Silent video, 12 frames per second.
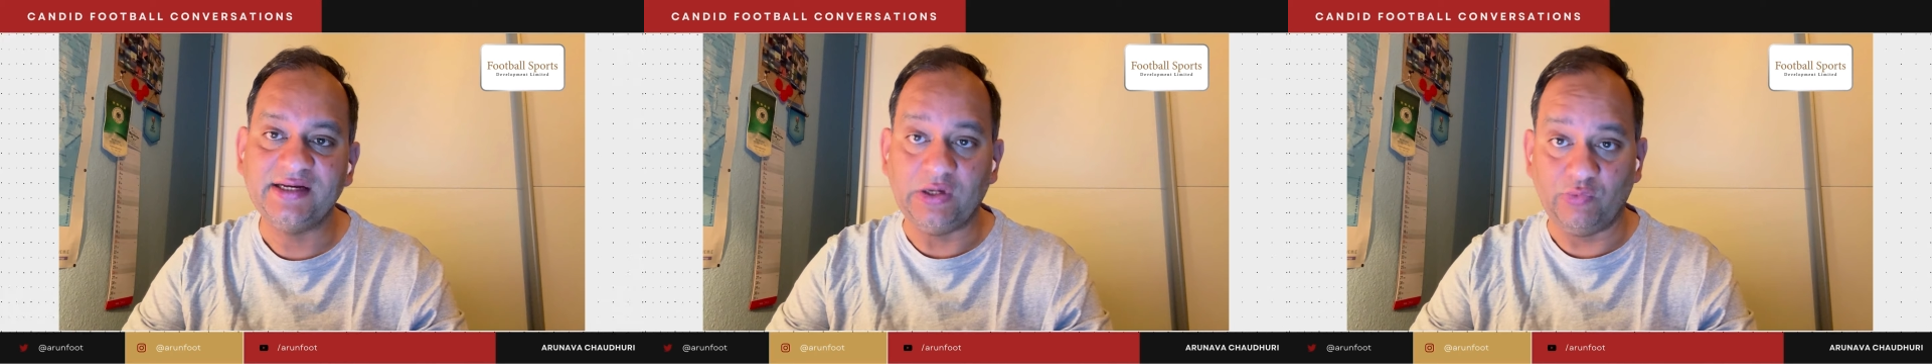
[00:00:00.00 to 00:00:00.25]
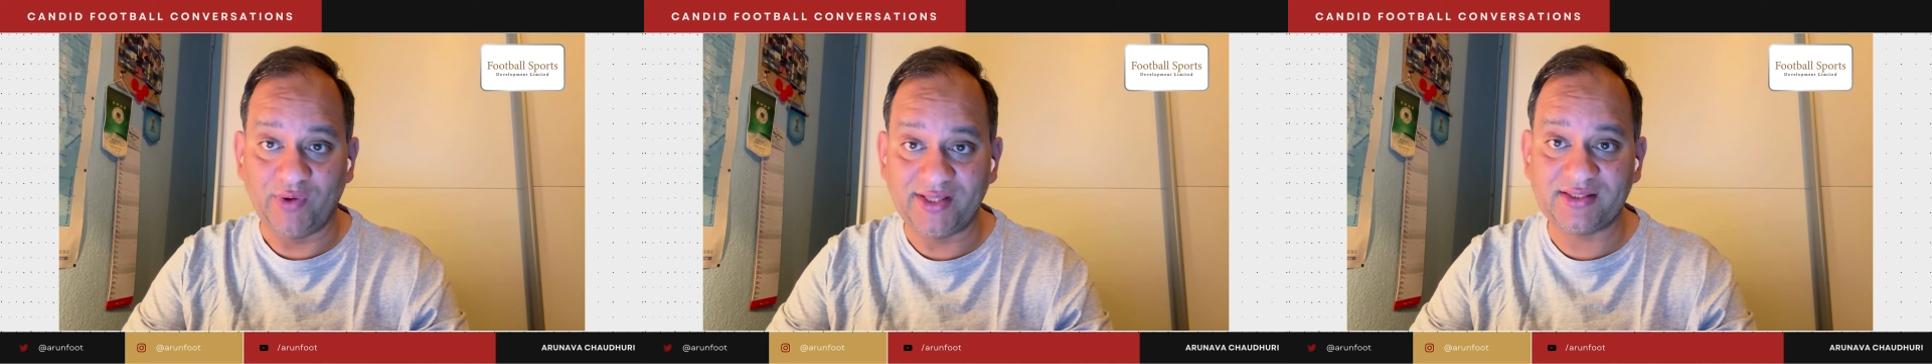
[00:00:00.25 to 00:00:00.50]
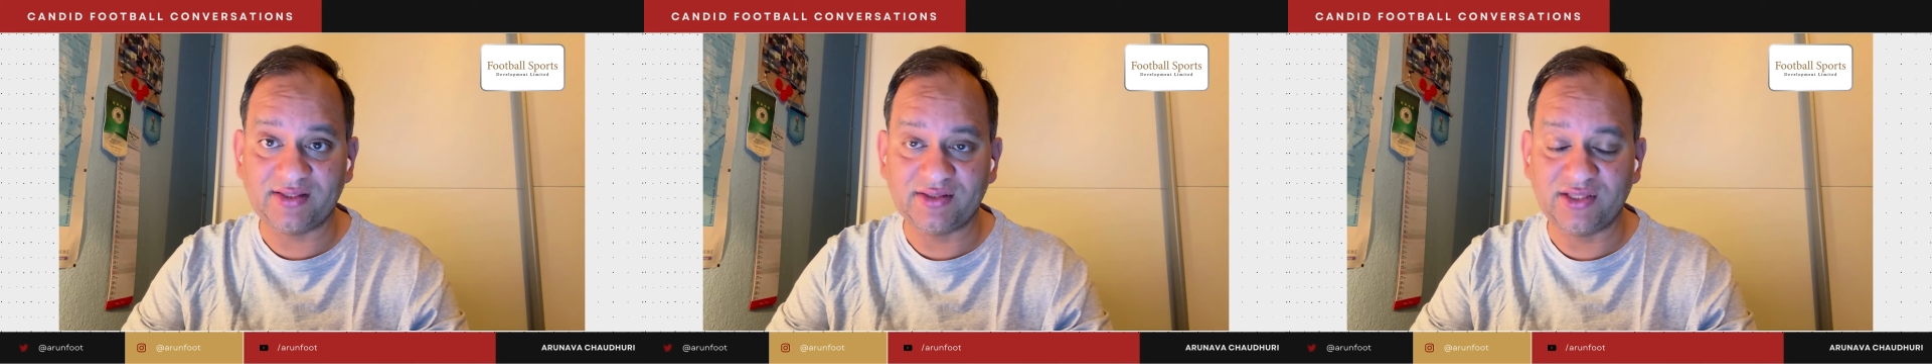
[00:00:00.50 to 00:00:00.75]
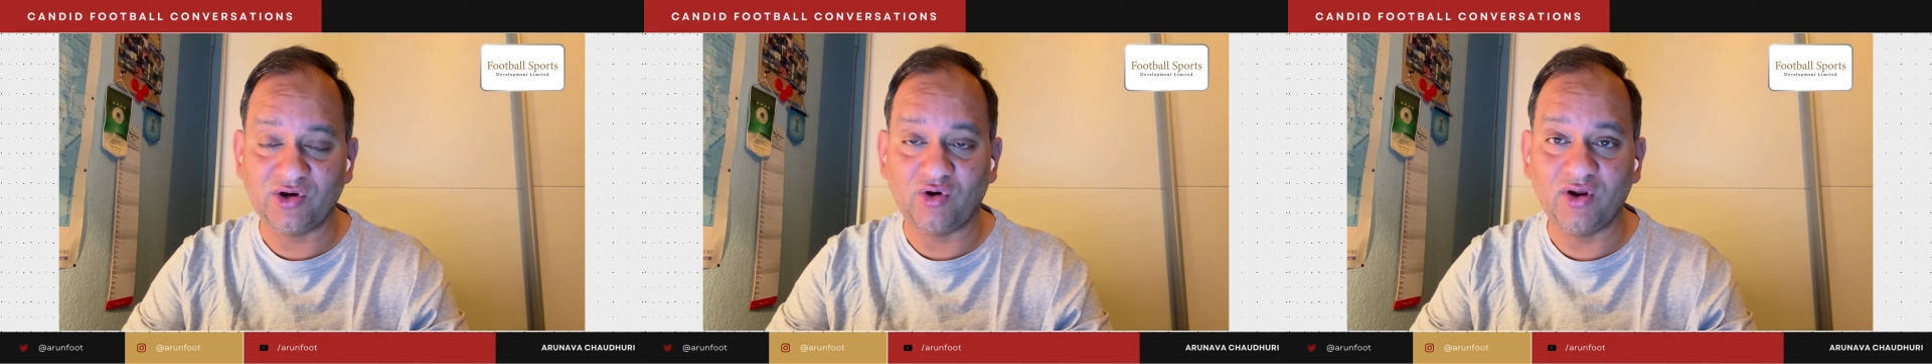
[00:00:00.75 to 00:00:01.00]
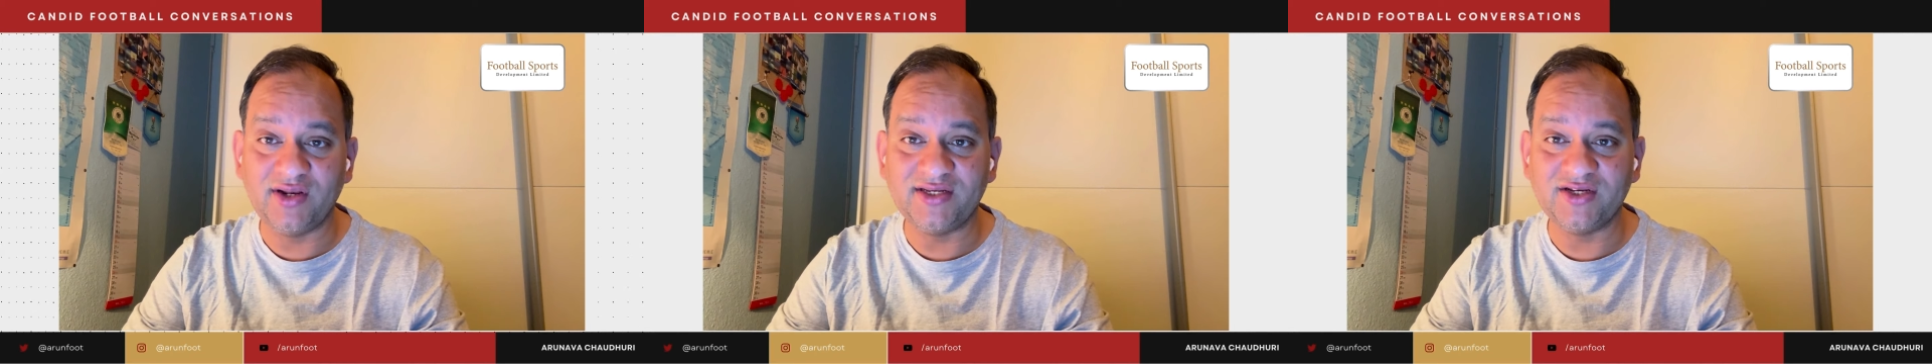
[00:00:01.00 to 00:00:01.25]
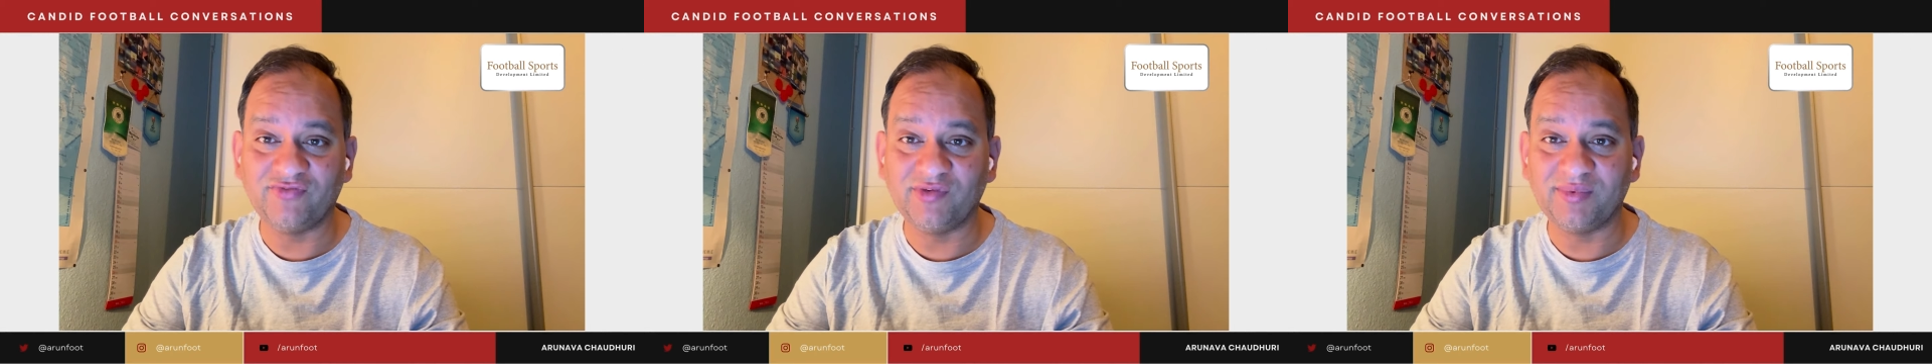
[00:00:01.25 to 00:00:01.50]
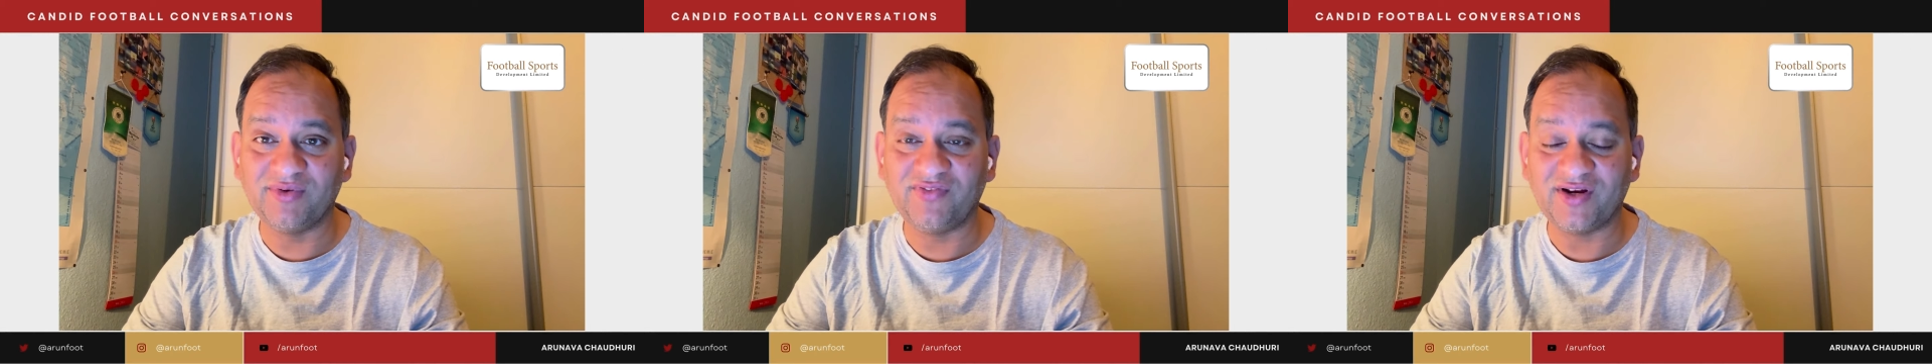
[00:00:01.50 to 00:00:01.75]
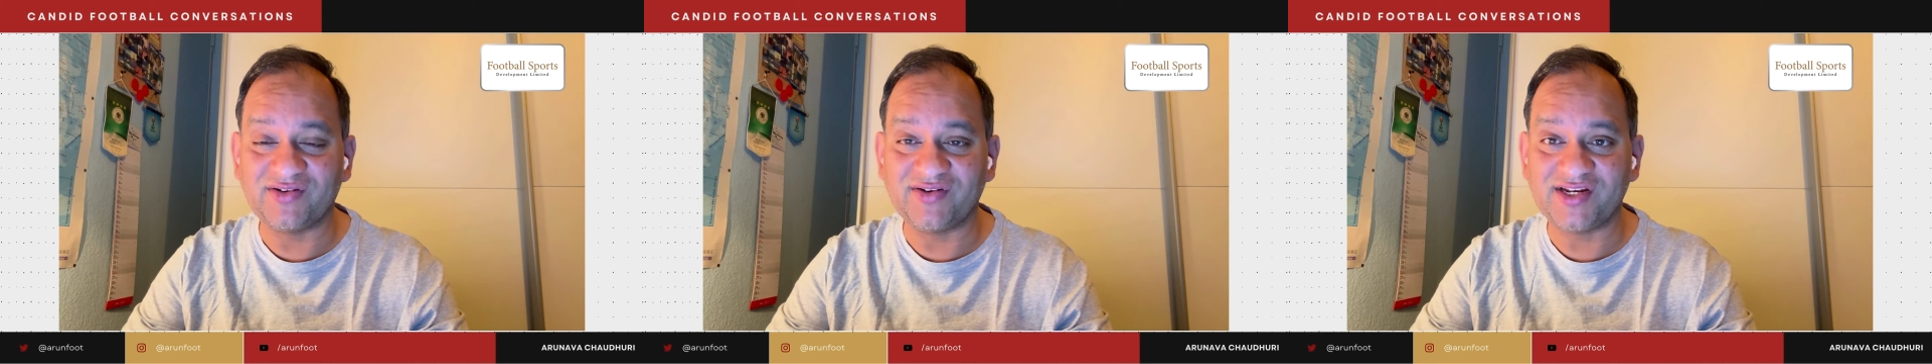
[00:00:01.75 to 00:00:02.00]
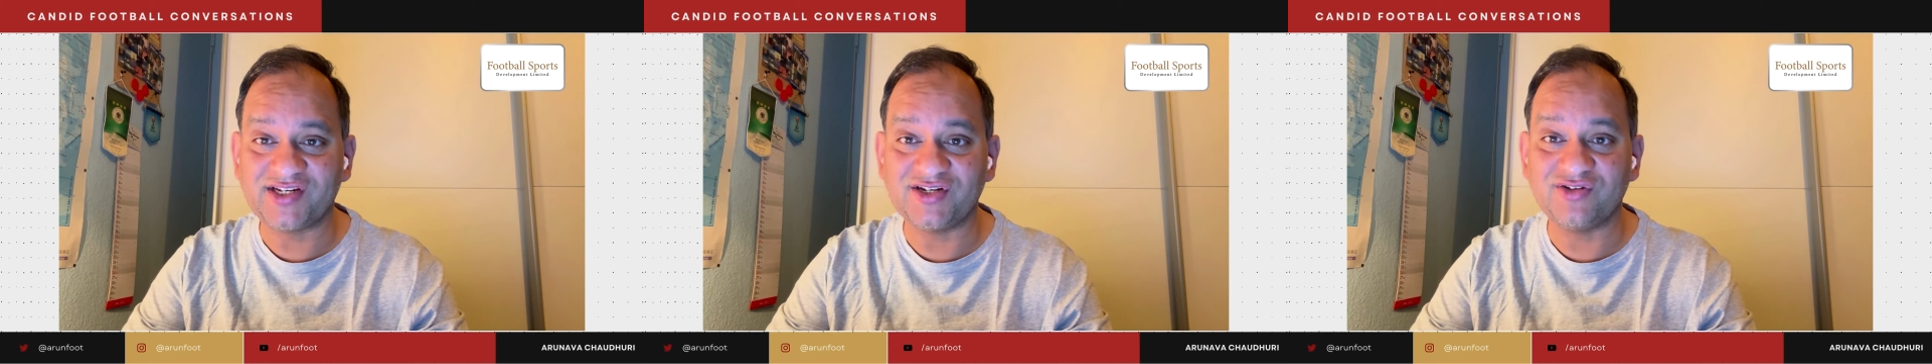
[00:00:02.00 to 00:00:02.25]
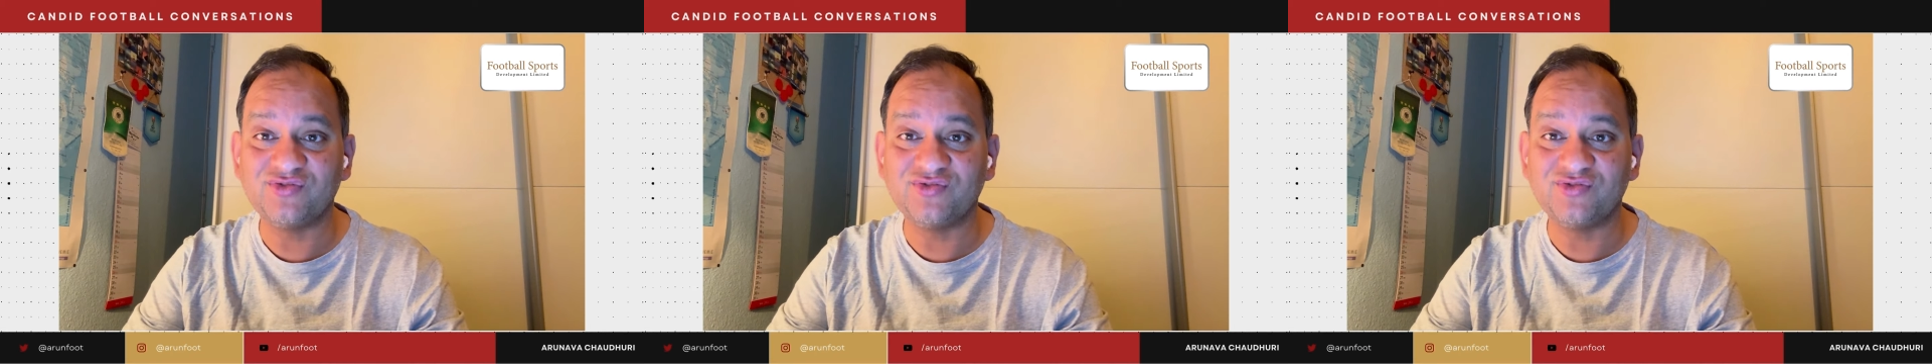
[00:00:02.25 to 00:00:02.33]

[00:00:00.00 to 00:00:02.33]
with the All India Football Federation